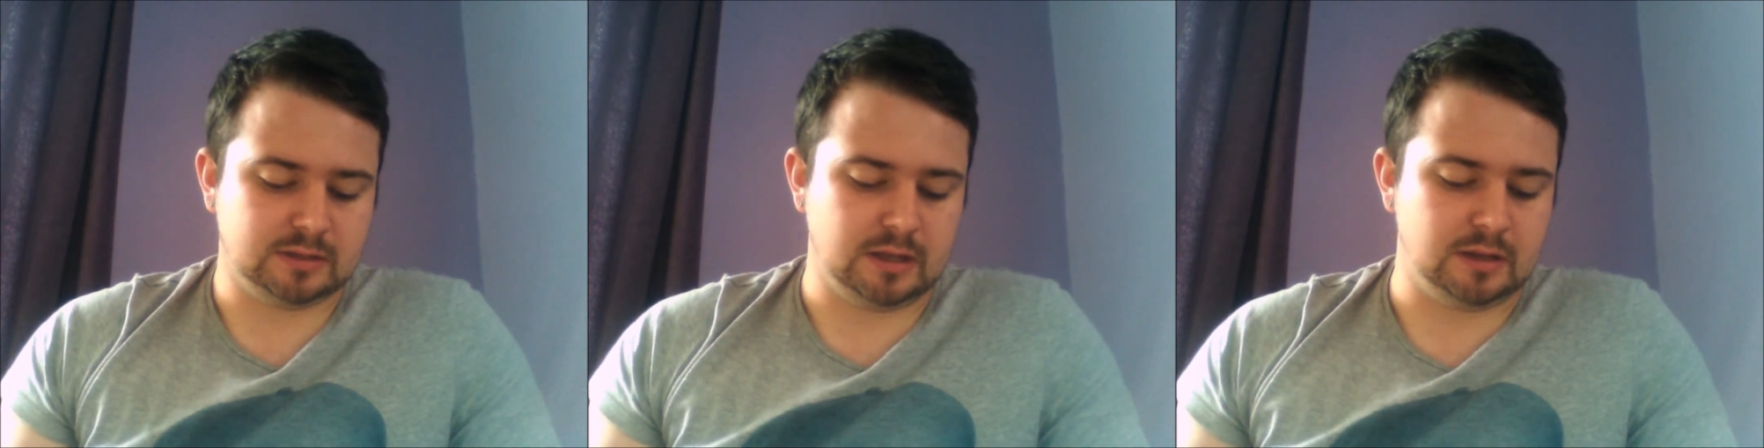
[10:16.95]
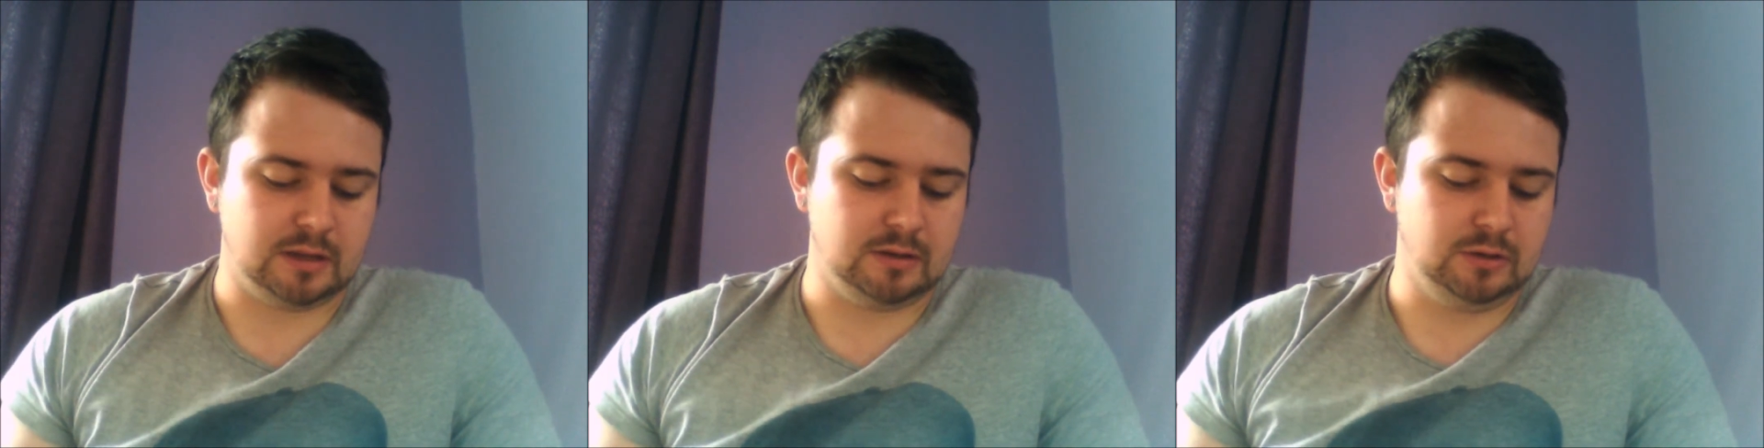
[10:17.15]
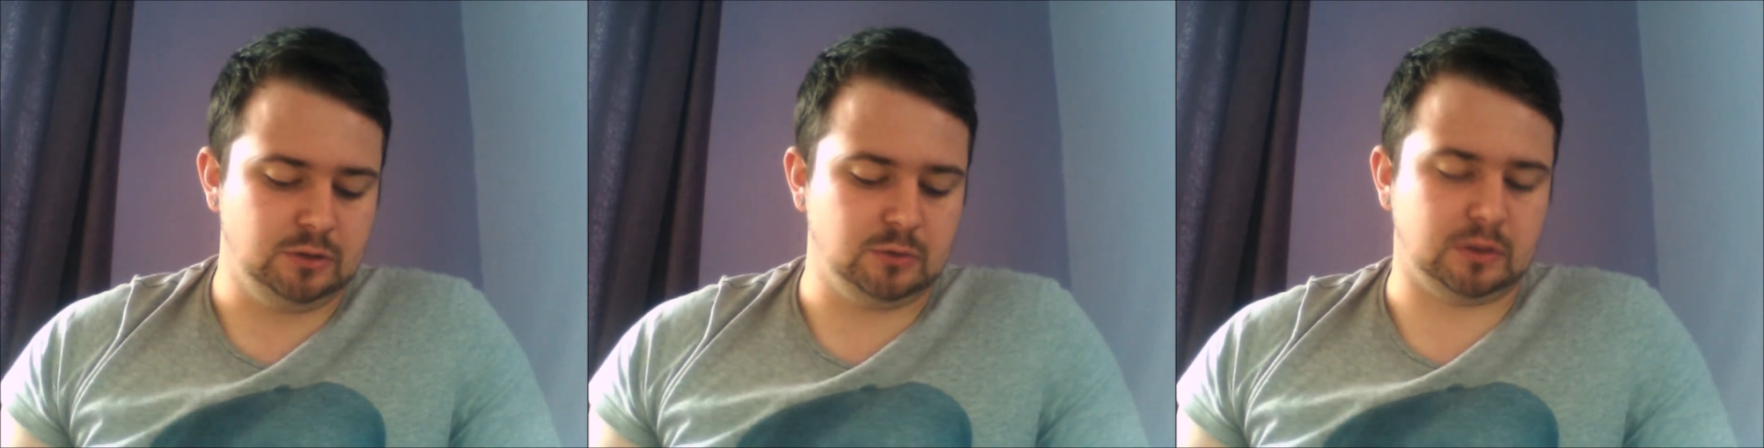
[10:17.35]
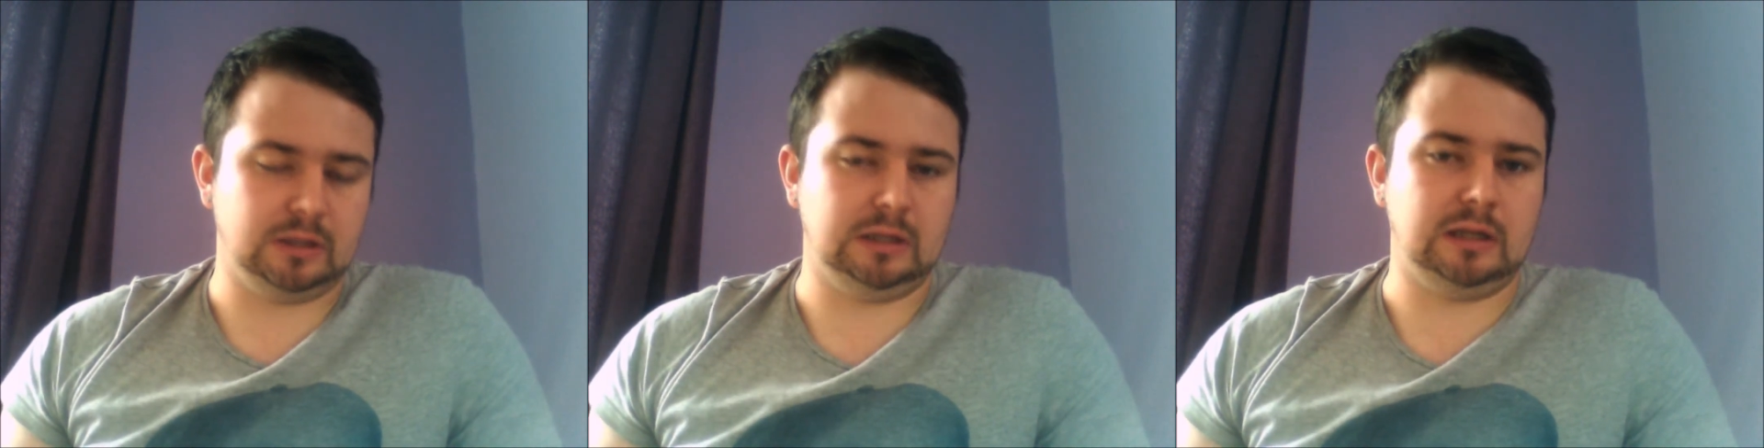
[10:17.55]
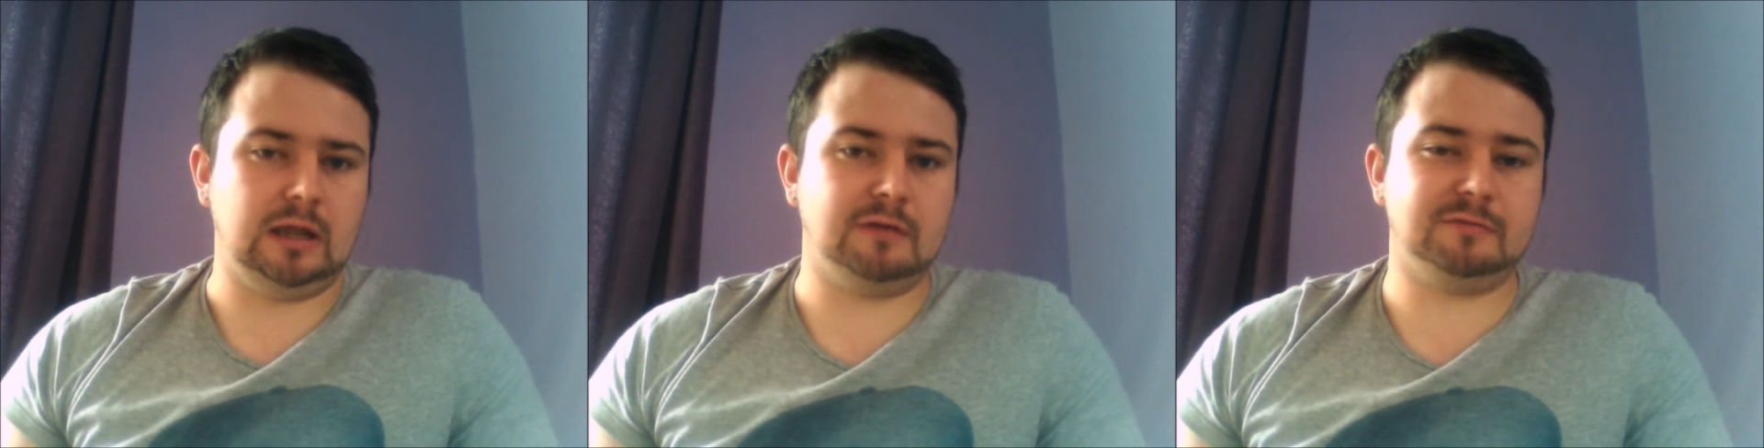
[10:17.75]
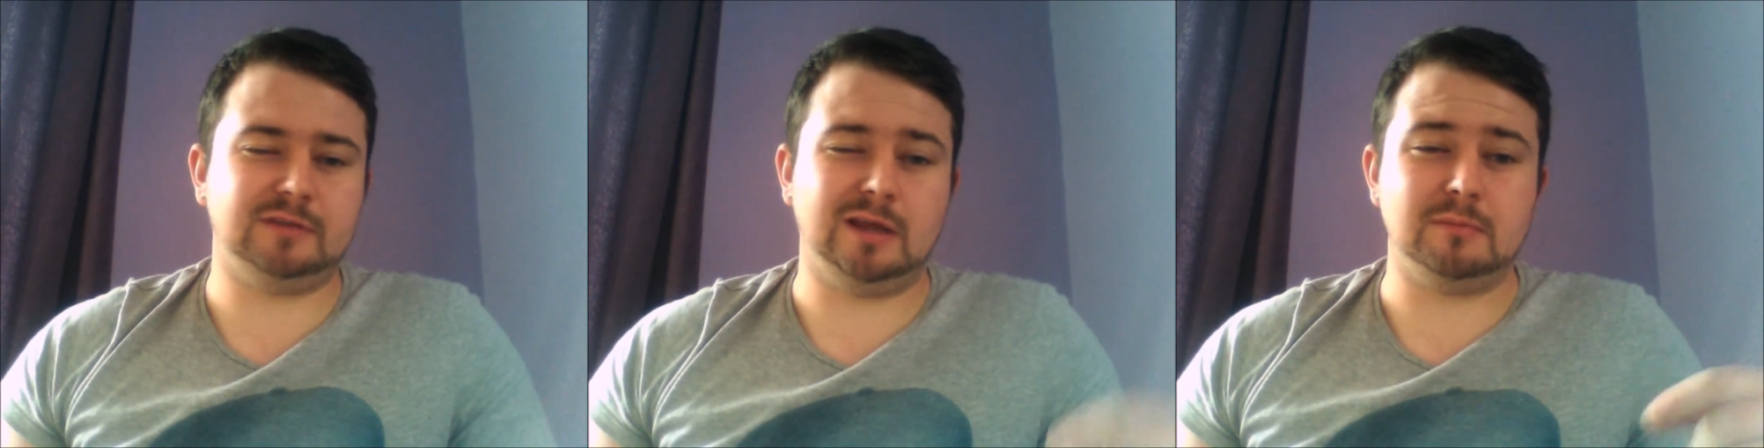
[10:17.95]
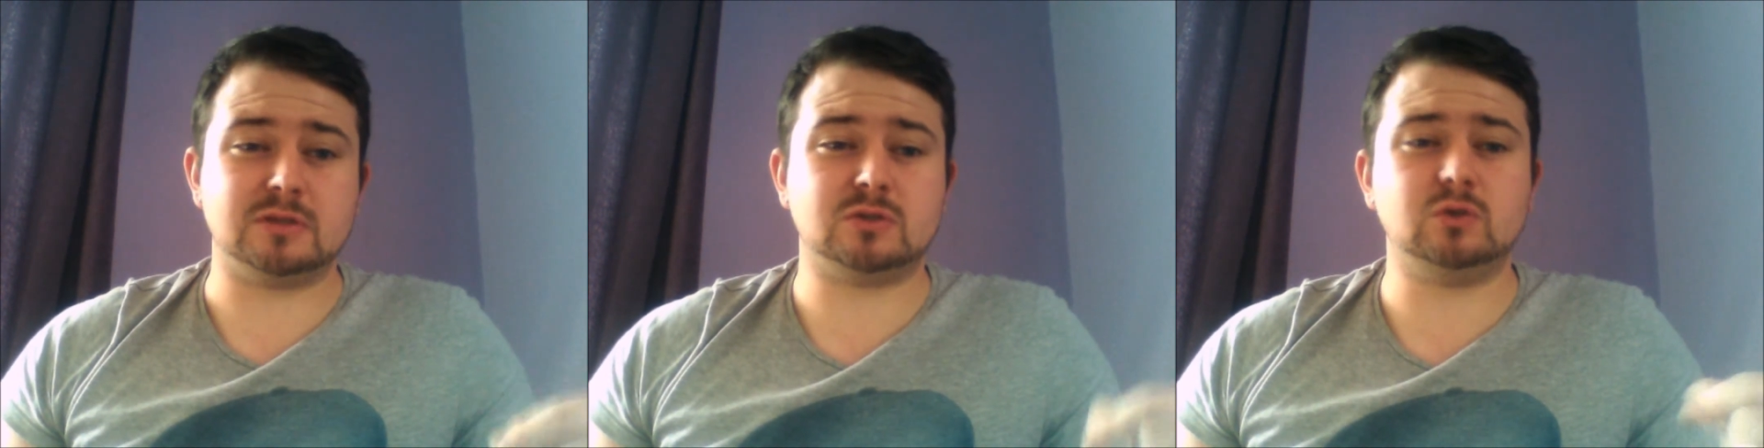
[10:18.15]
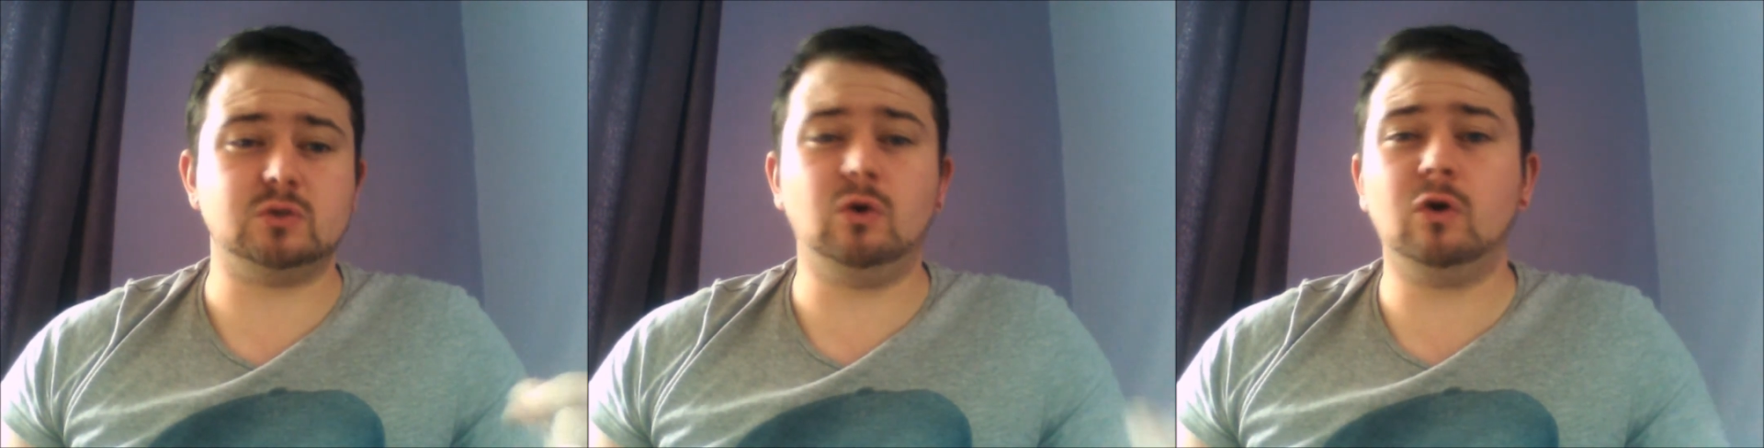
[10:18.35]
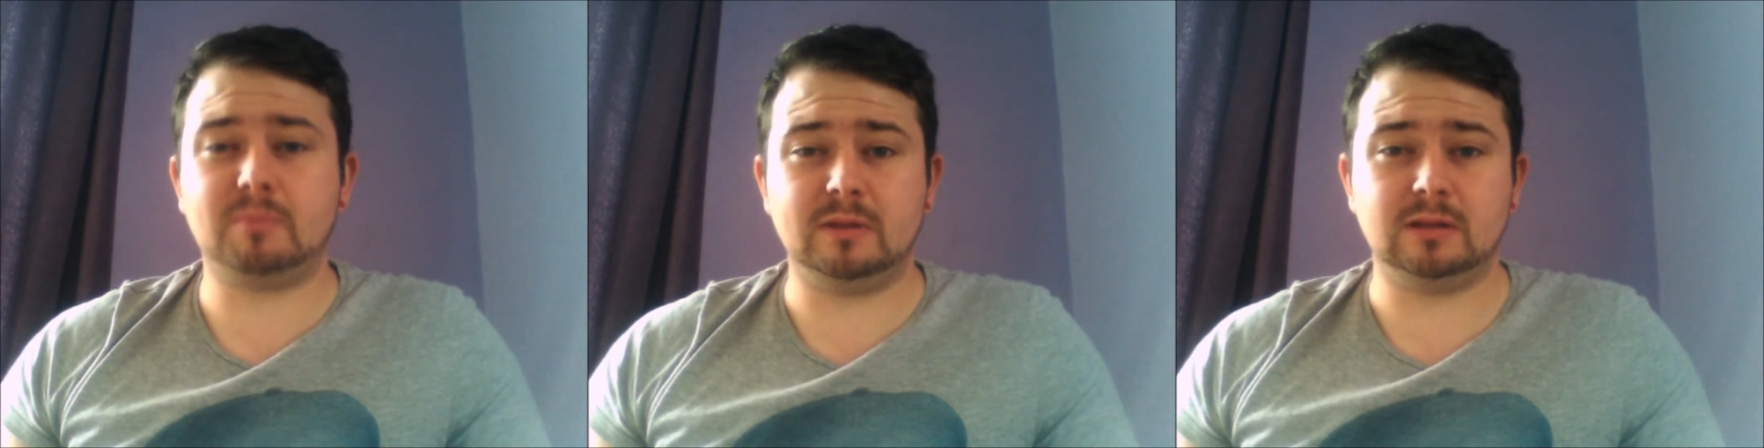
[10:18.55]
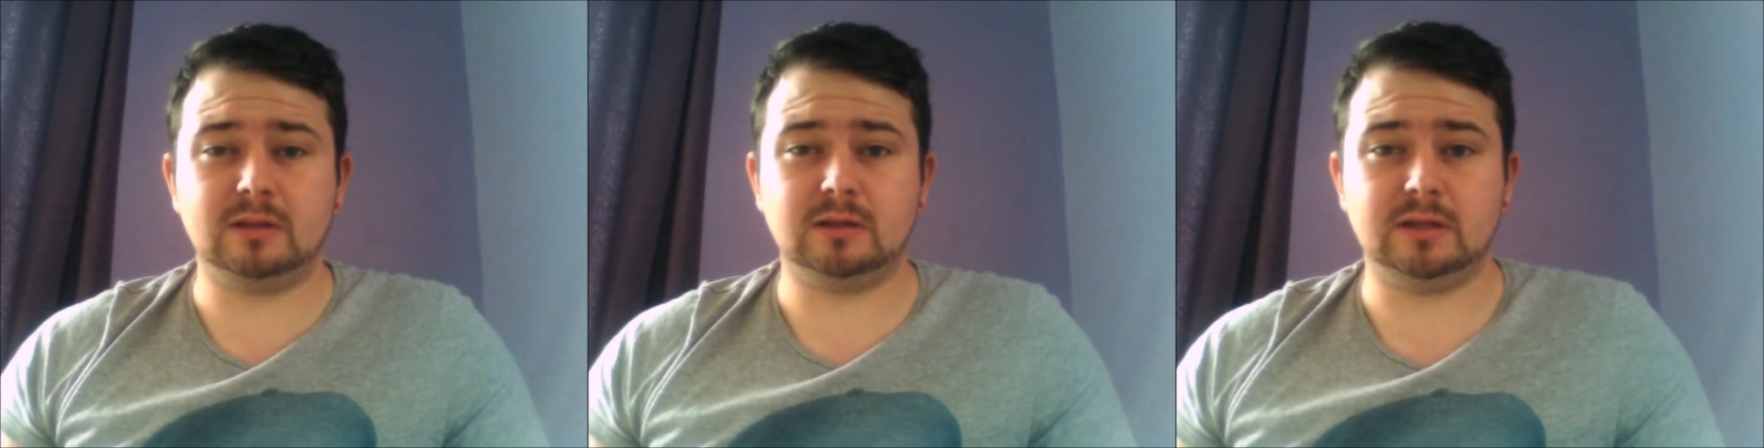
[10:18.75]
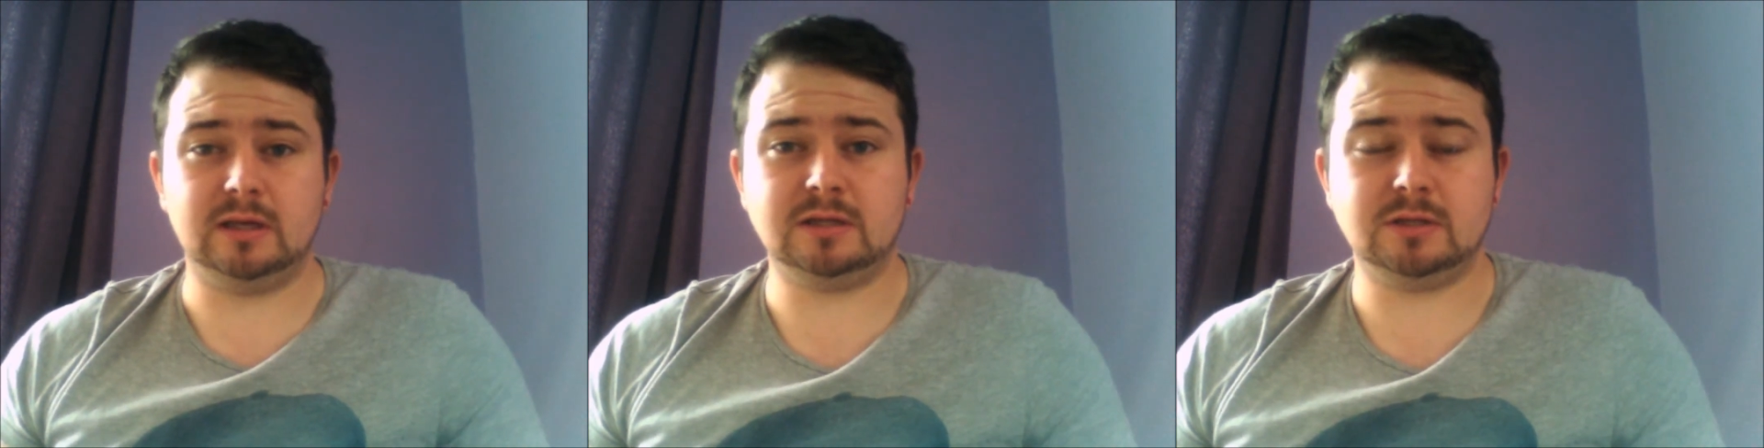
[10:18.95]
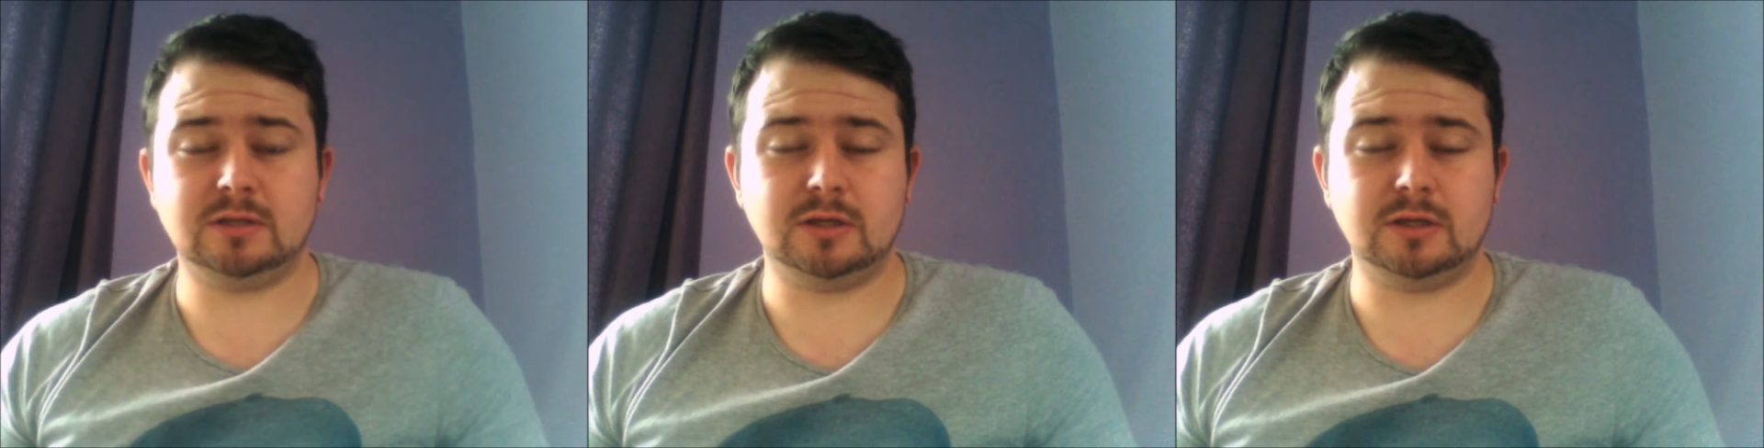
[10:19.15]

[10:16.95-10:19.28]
then you can let Flaming Sword be the lead.